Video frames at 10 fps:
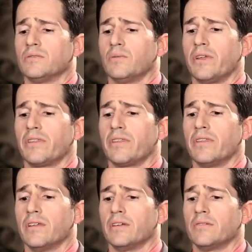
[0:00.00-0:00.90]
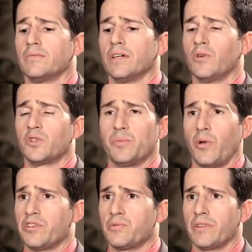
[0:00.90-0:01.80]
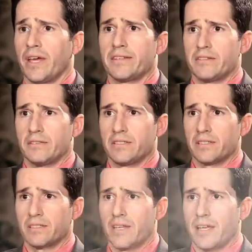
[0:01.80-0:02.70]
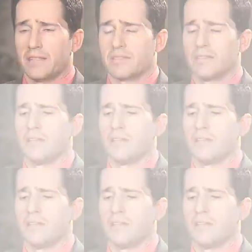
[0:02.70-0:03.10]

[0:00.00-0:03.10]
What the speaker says: with the UltraPulse with excellent success.